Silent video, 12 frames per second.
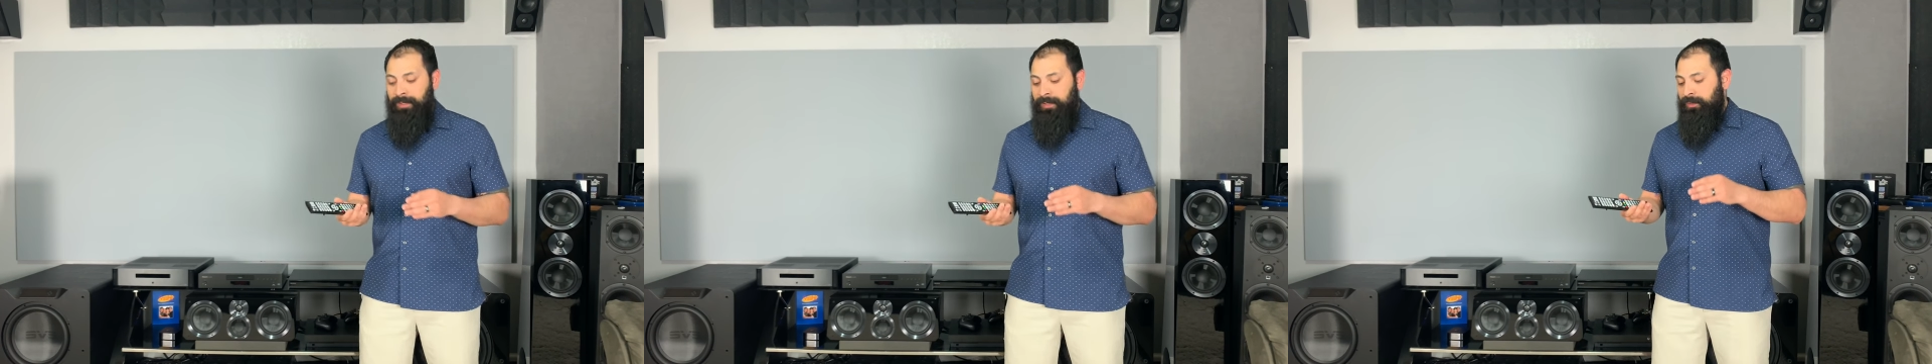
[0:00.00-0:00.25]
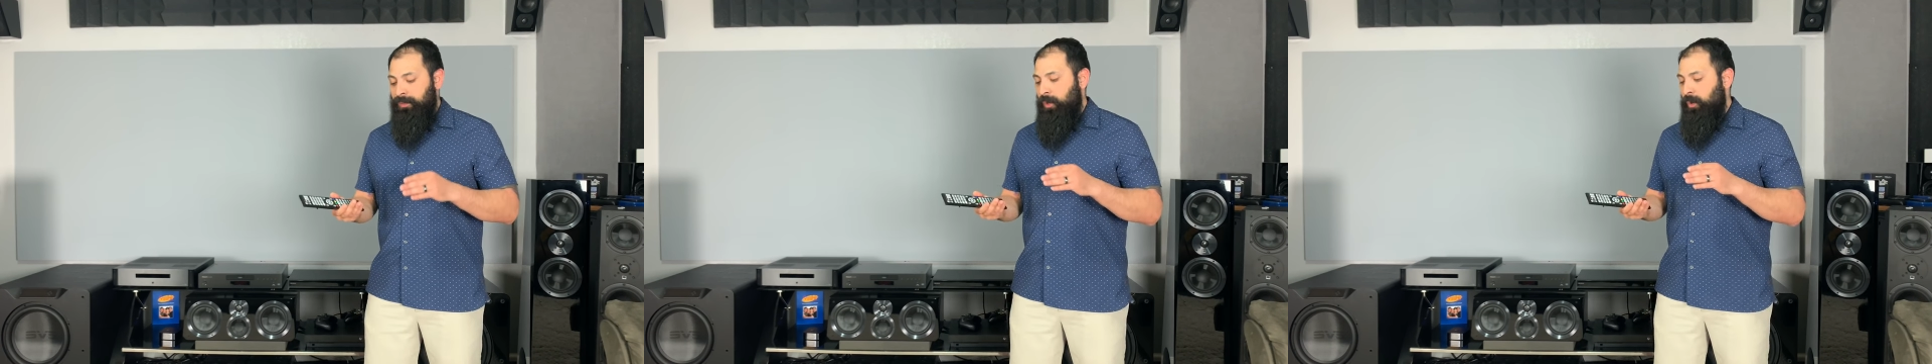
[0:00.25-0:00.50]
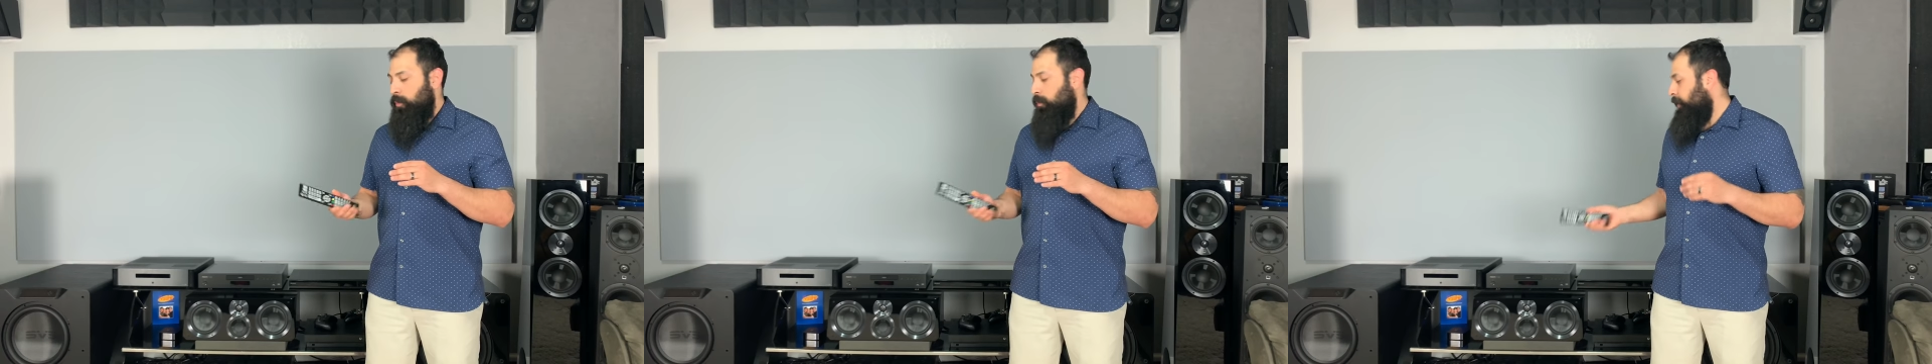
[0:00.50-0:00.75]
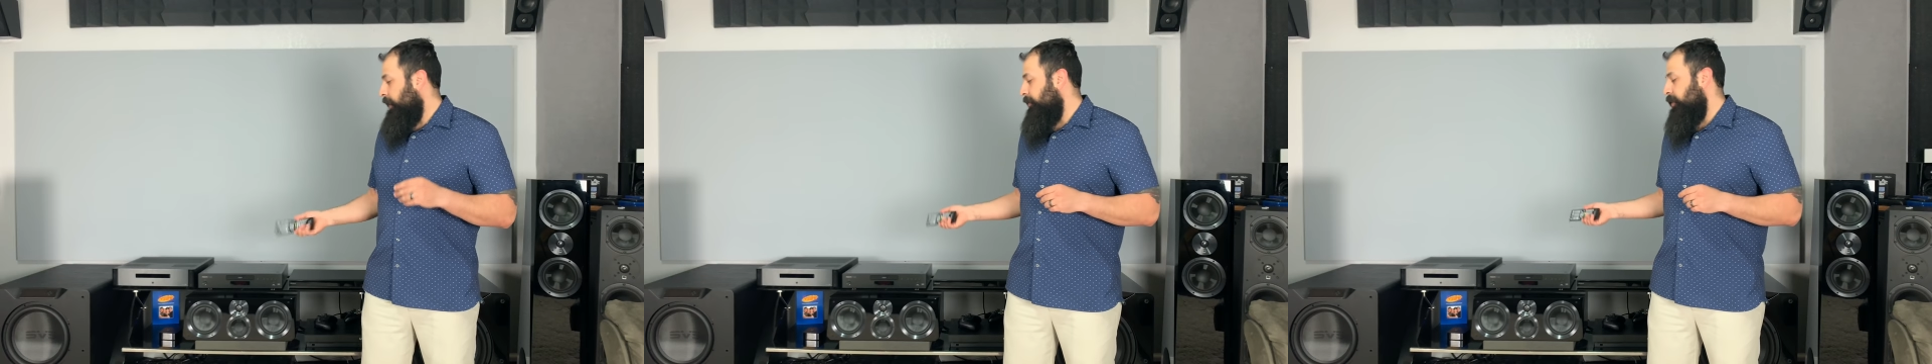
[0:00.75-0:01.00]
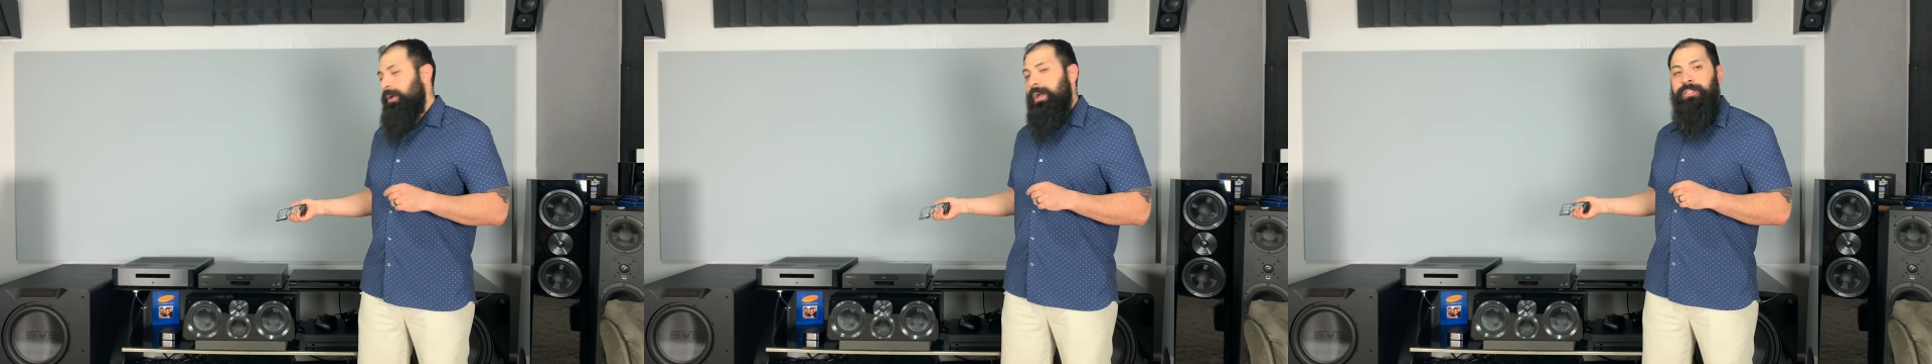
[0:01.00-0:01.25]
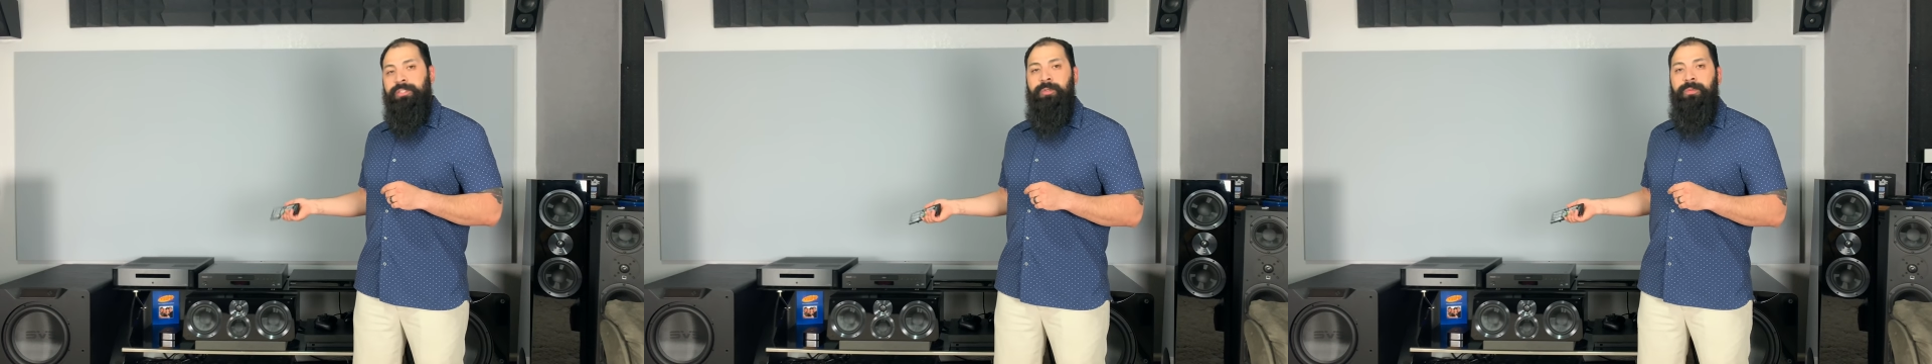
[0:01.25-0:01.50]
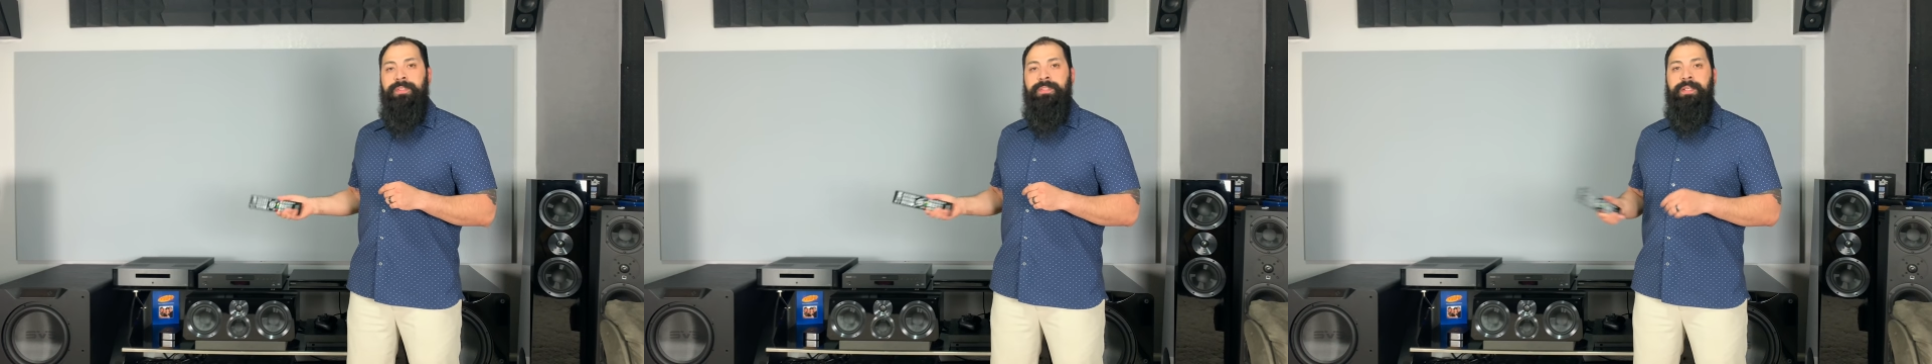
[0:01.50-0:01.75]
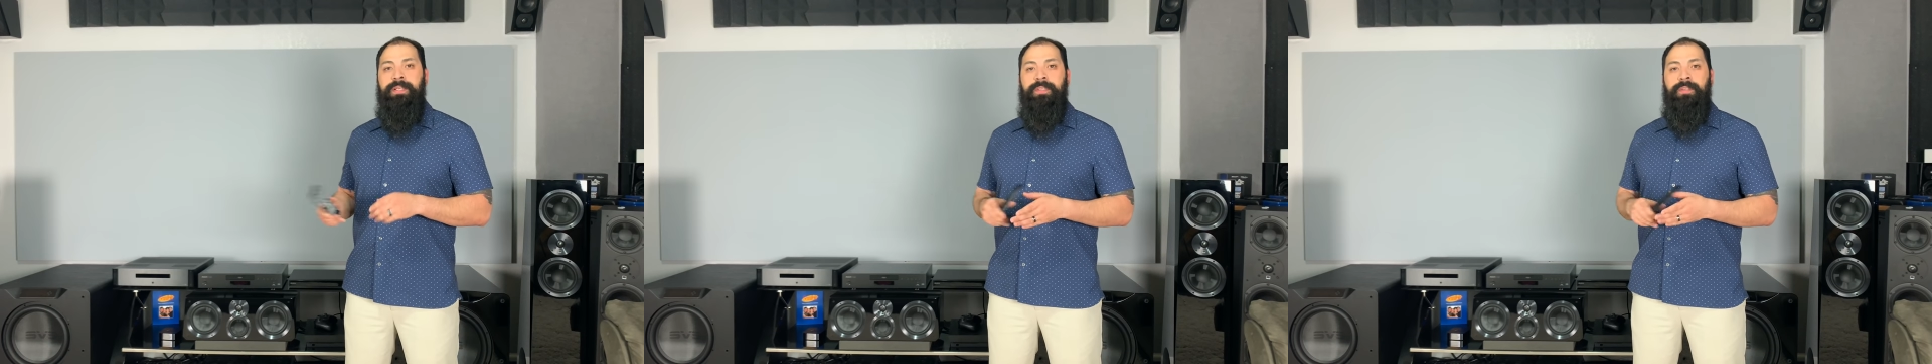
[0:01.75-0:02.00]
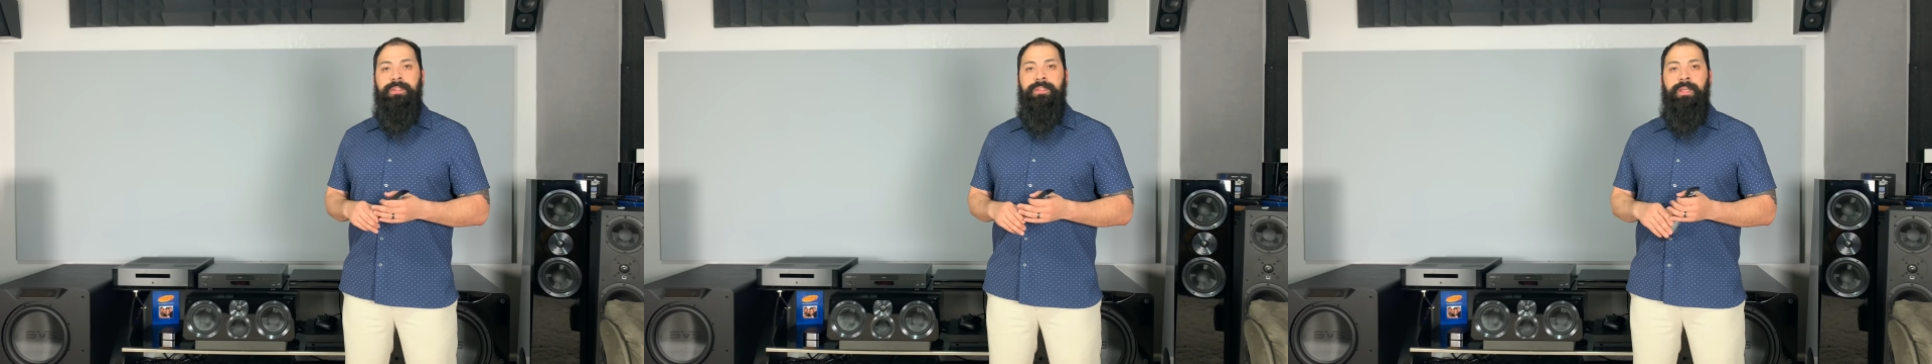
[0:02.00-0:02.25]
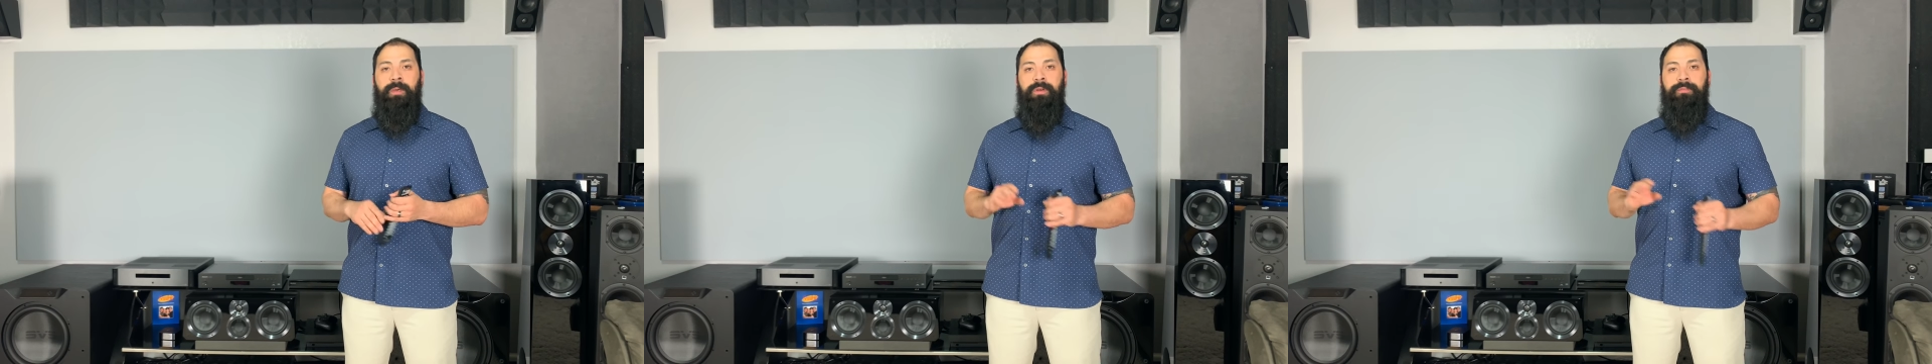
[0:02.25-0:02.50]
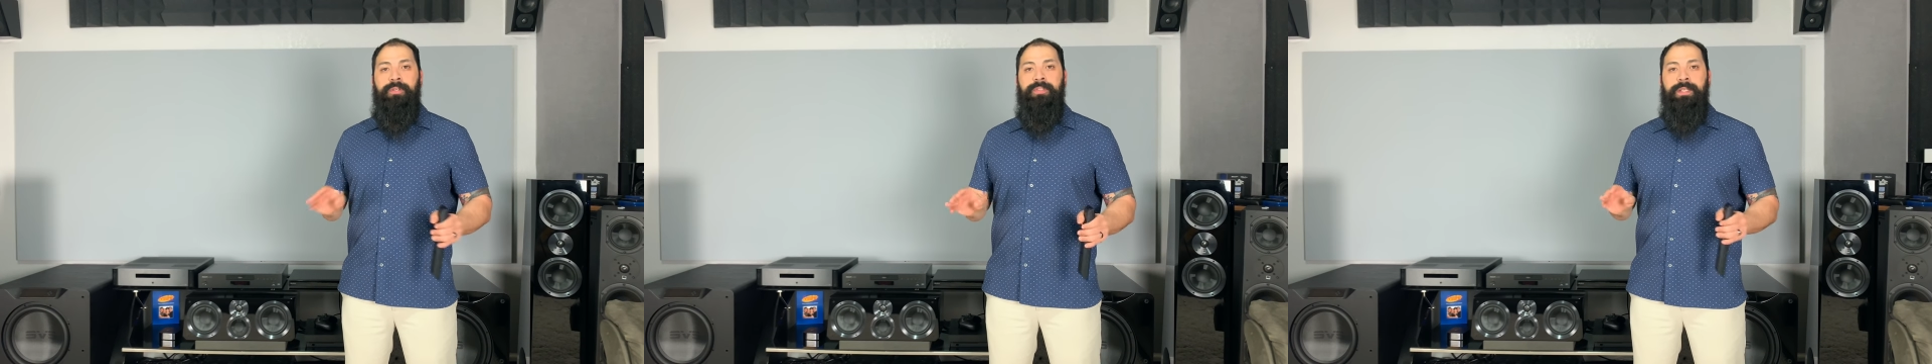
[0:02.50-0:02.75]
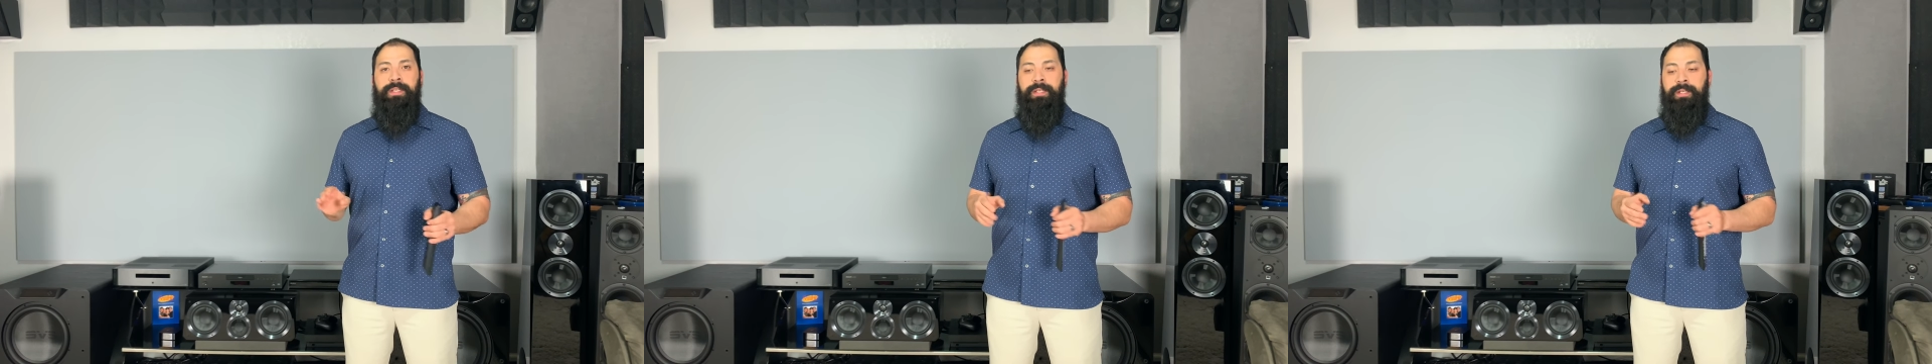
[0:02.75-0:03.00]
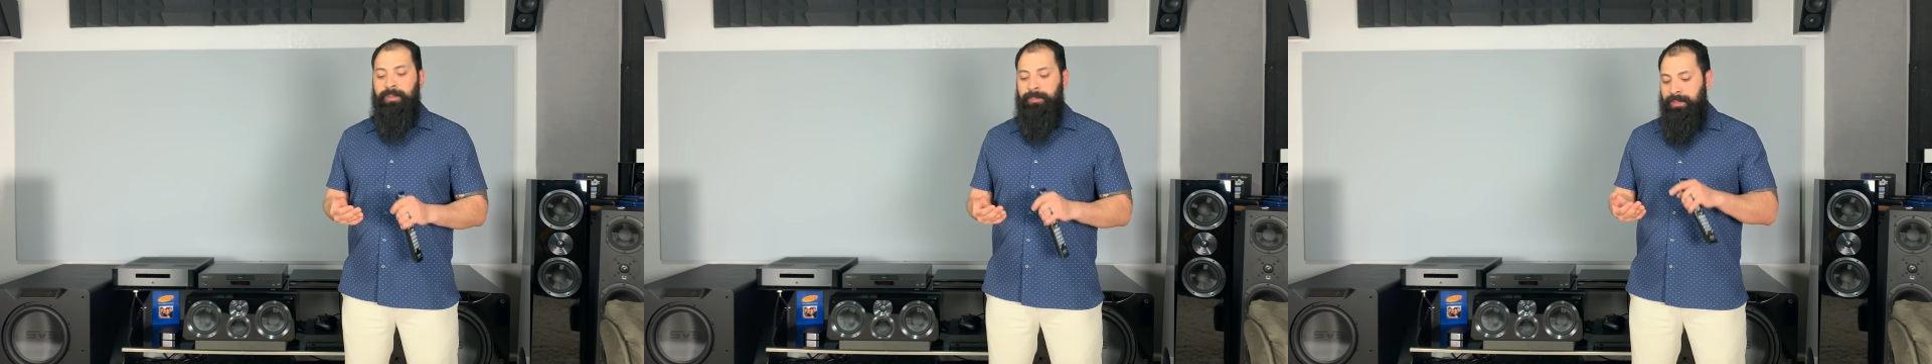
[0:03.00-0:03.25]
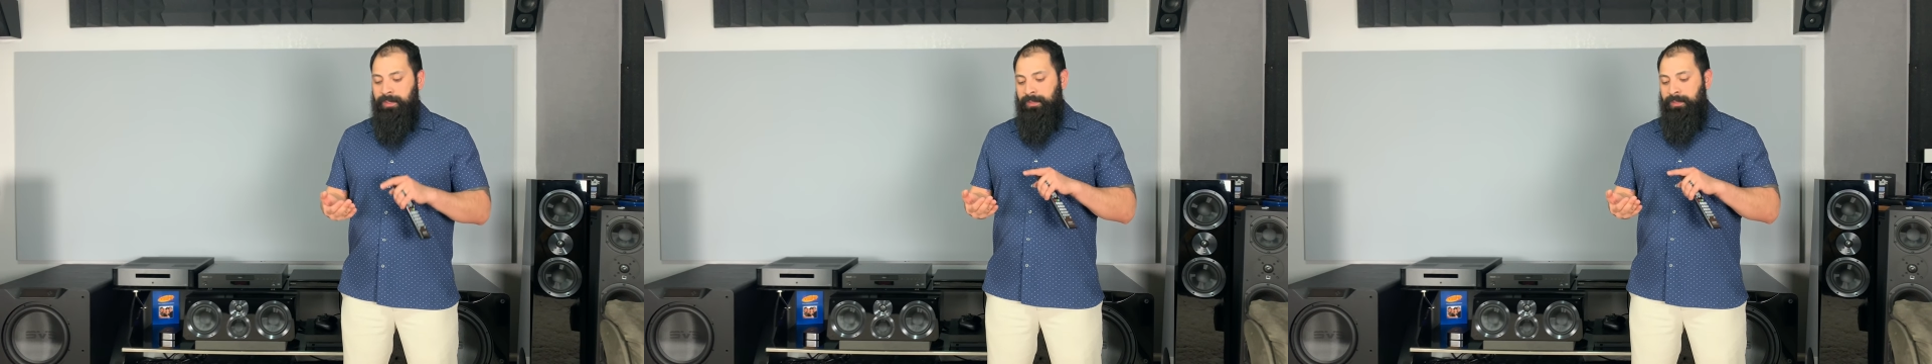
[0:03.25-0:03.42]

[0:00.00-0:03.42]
So whenever you're actually doing the settings on this thing, whenever you're setting it up,